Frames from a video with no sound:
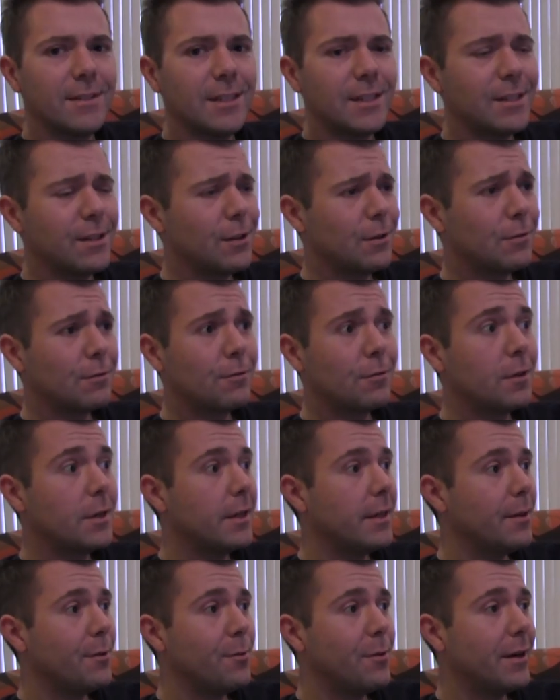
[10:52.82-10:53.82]
She looked
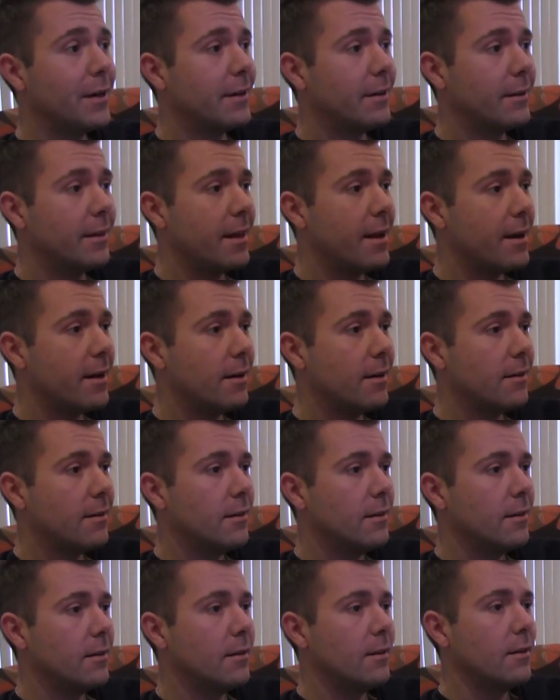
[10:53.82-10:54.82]
really weird there.
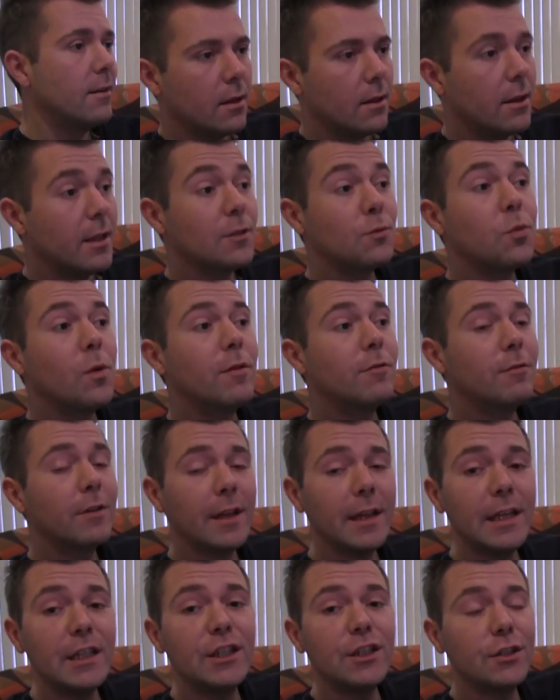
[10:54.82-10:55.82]
This one
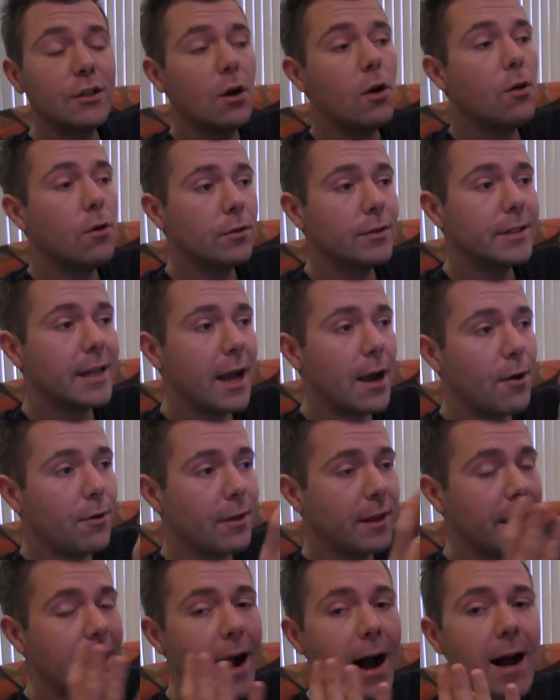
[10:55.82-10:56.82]
really shows how
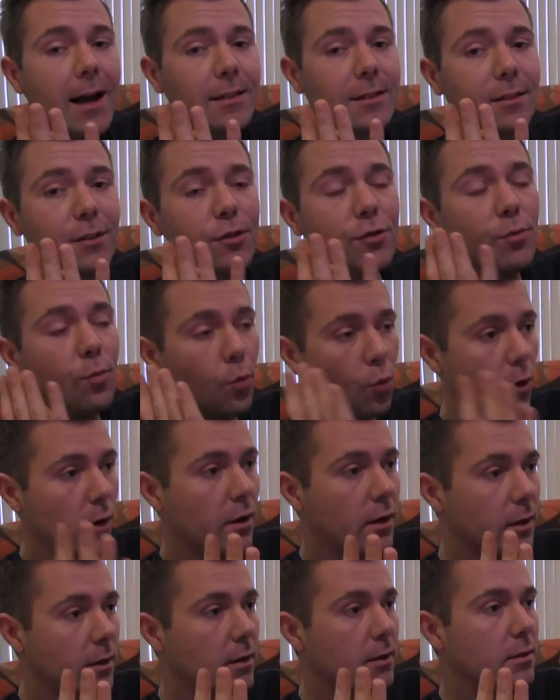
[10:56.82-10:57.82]
the costume
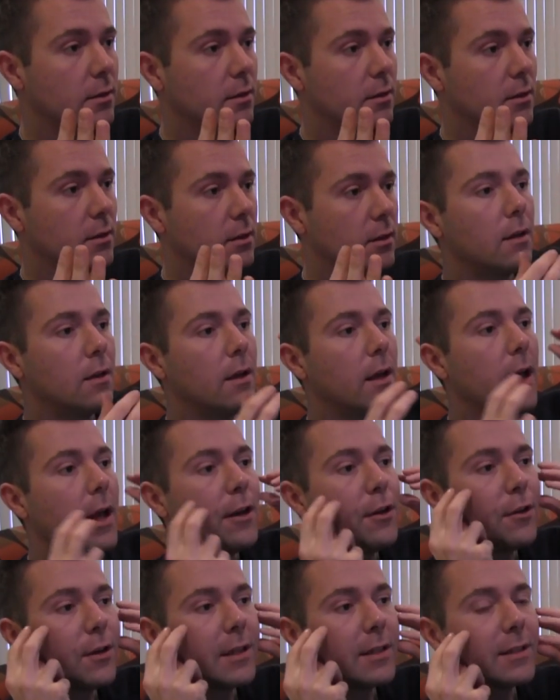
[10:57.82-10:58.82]
works.
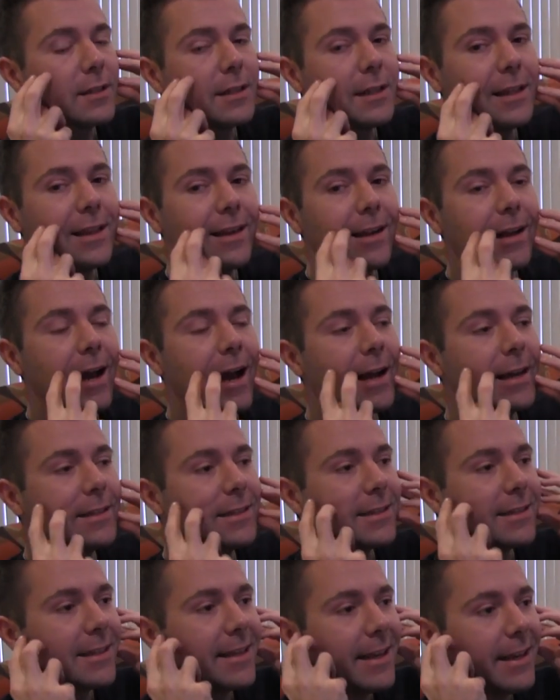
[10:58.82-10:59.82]
And you can see the
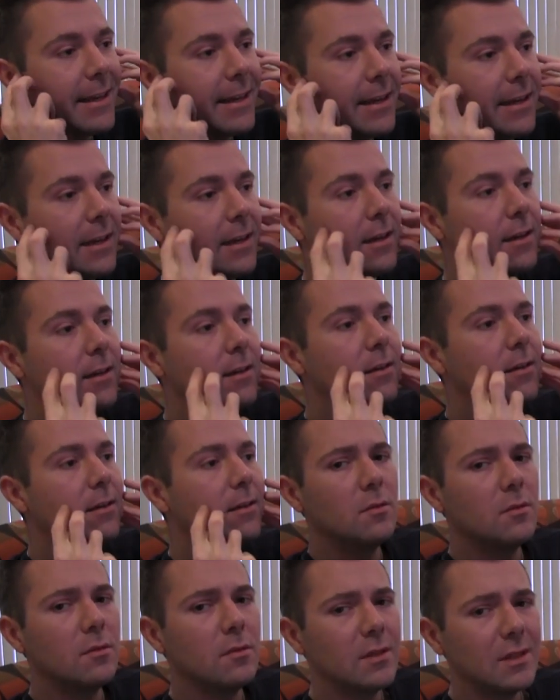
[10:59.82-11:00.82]
guy's skin,
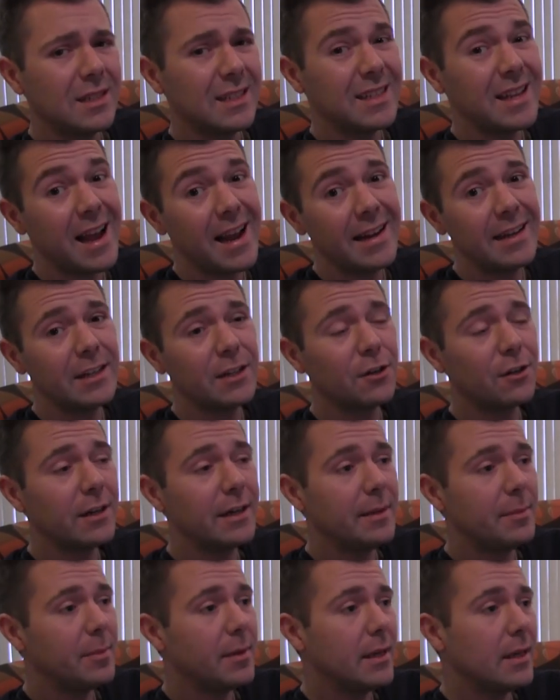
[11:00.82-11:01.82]
which is kind of
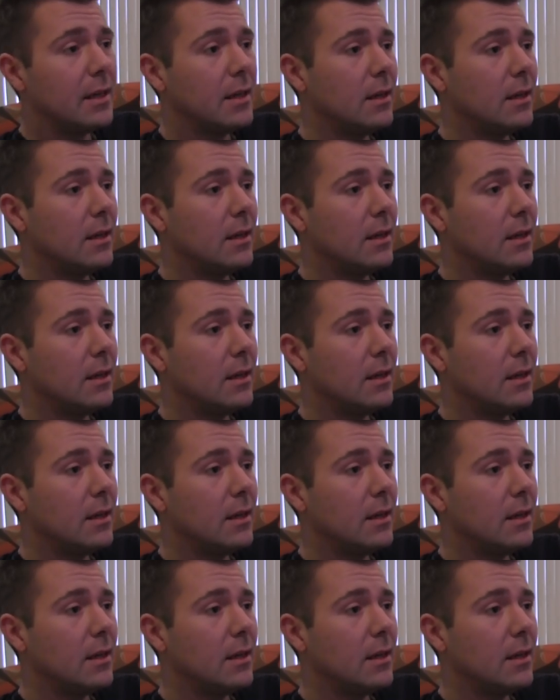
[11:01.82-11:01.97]
creepy.